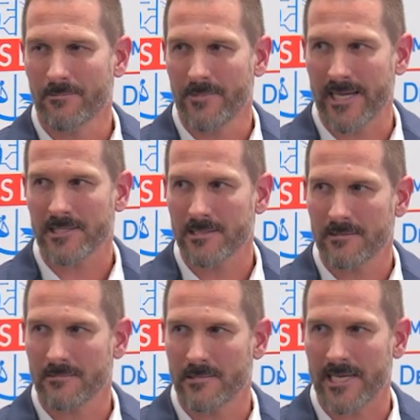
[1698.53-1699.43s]

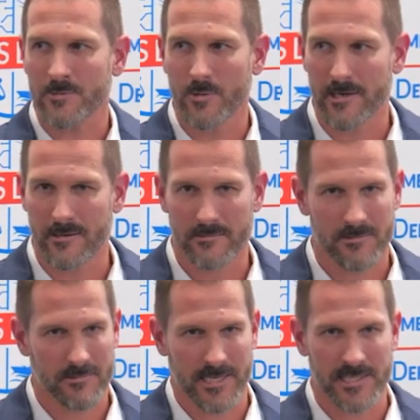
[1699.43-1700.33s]
That's
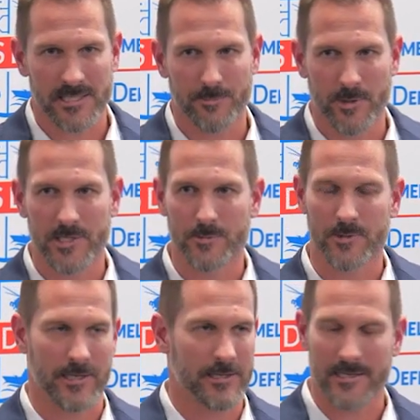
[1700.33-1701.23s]
the bridge
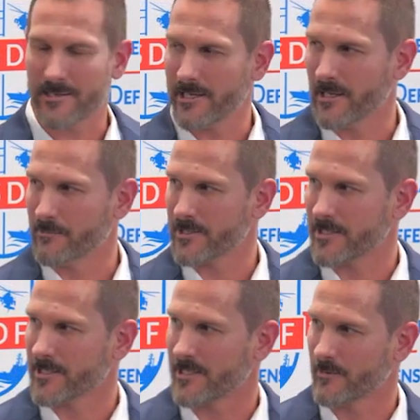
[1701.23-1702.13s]
between, I think Elon
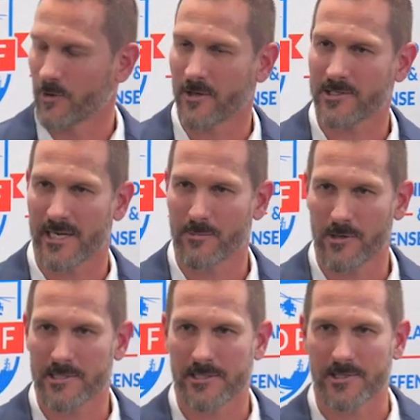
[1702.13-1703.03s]
Musk has said we're all
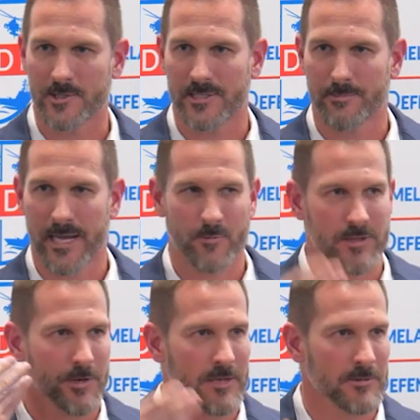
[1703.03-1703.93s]
cyborgs. It's just the
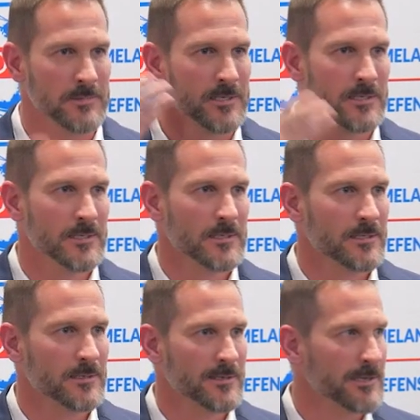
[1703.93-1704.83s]
bandwidth problem,
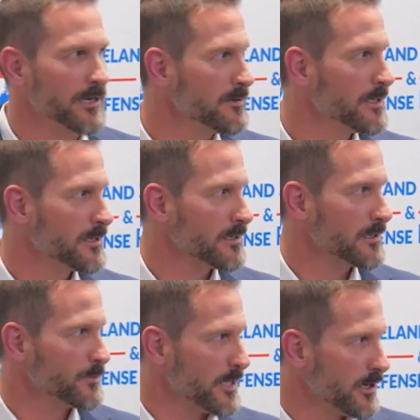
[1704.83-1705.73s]
because we